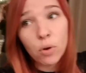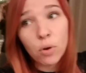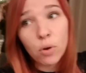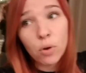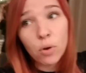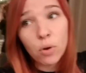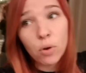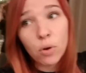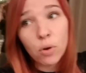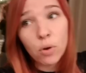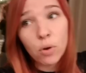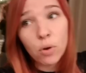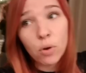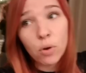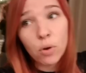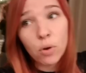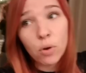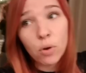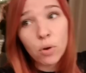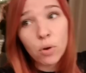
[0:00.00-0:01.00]

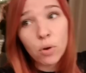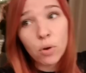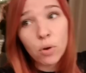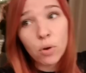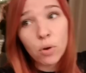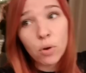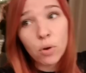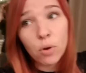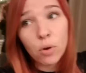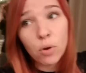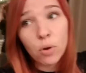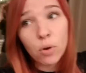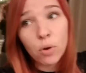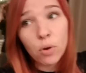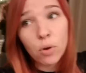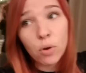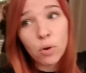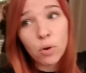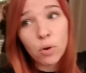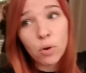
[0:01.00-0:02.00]

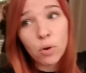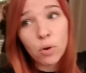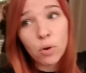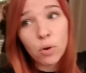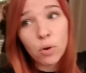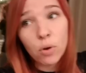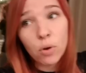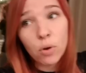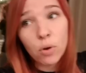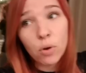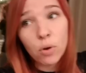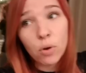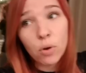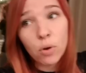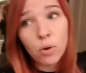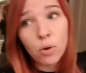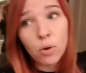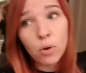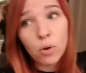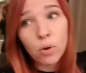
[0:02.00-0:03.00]

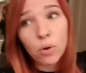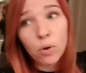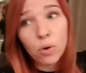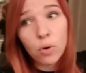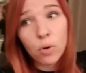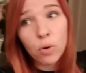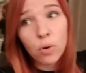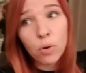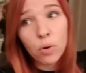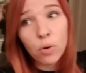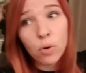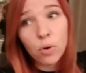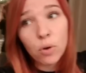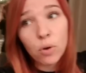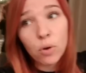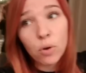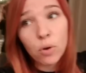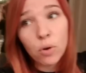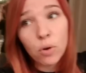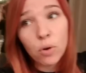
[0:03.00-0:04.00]

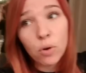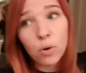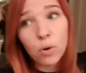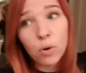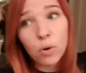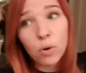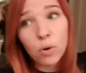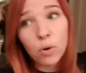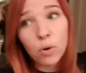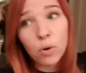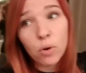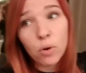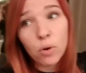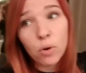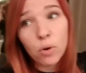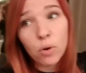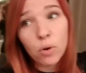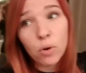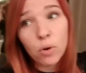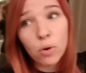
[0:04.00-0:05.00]

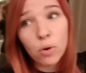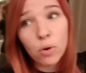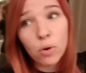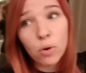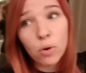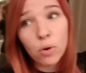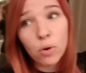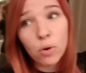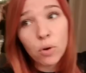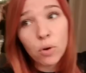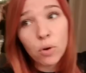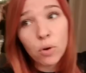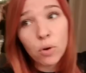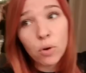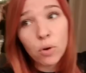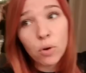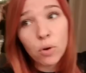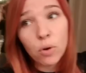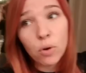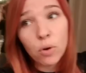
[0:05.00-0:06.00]

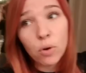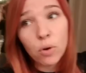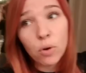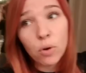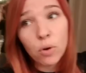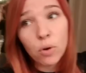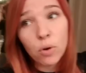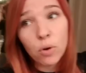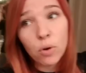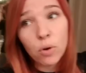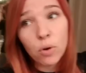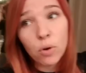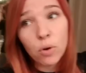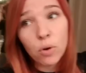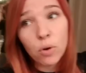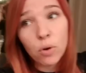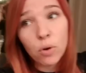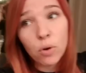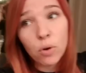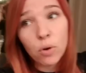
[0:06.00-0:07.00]

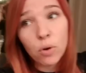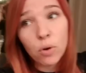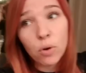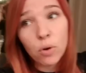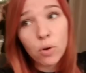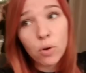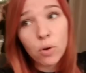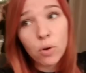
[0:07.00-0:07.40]
No words are spoken by the person on screen.